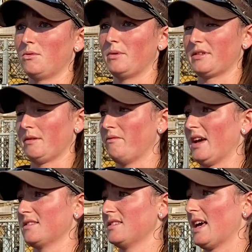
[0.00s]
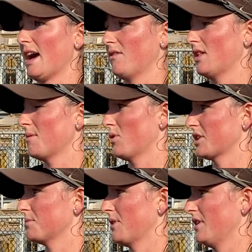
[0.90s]
with some vets that have a lot more
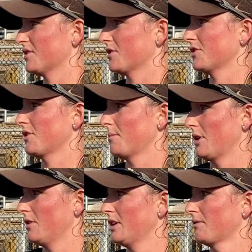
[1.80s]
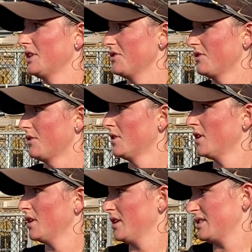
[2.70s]
experience under their belt in a regional
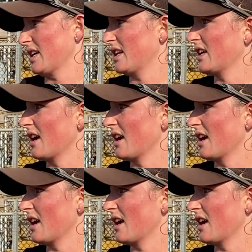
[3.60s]
setting.